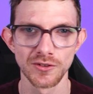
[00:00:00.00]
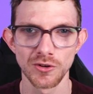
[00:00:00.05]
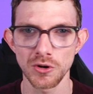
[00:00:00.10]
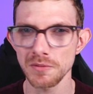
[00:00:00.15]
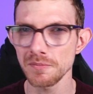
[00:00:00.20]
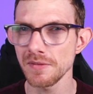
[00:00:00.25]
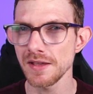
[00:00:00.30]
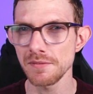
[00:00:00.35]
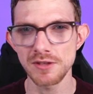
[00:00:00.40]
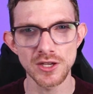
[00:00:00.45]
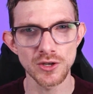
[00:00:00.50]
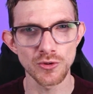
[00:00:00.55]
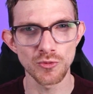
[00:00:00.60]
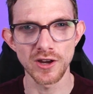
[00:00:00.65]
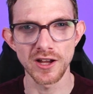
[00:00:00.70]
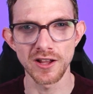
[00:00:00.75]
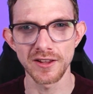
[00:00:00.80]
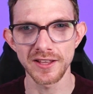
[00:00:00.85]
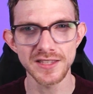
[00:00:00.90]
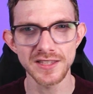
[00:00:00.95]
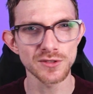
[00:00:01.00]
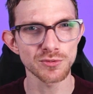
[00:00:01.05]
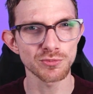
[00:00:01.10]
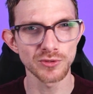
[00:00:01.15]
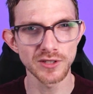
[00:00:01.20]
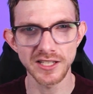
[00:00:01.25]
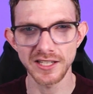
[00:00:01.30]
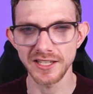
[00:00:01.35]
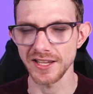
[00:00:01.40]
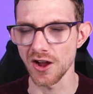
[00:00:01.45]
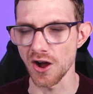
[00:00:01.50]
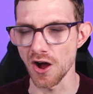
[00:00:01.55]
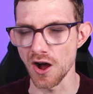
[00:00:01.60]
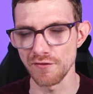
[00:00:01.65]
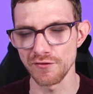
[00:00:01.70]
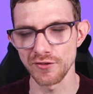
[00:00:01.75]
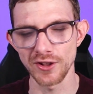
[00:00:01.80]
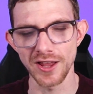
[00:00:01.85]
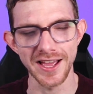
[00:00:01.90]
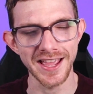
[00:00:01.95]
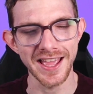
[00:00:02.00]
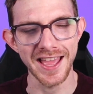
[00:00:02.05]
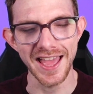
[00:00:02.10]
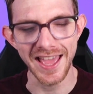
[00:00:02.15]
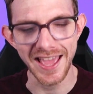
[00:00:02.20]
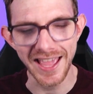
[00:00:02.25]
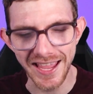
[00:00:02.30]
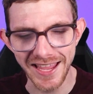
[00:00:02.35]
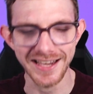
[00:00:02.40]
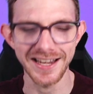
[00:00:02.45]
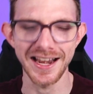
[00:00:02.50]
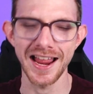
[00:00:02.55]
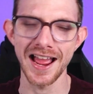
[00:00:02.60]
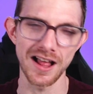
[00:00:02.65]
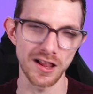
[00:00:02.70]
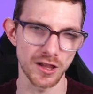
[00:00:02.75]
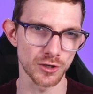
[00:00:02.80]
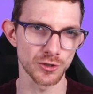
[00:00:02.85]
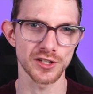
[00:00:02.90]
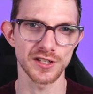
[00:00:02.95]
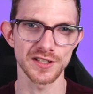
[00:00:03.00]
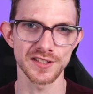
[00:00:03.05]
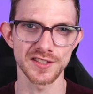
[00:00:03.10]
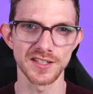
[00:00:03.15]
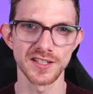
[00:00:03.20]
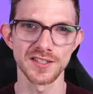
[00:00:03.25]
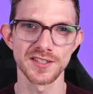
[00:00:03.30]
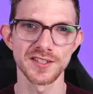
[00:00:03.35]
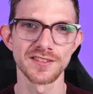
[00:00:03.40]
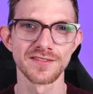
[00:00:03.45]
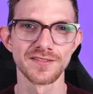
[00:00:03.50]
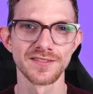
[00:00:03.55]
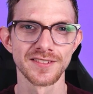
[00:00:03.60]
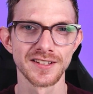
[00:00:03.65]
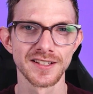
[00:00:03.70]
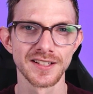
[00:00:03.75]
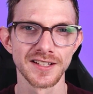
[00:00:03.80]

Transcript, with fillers: Or maybe you will. It's really awful. I hate allergy season.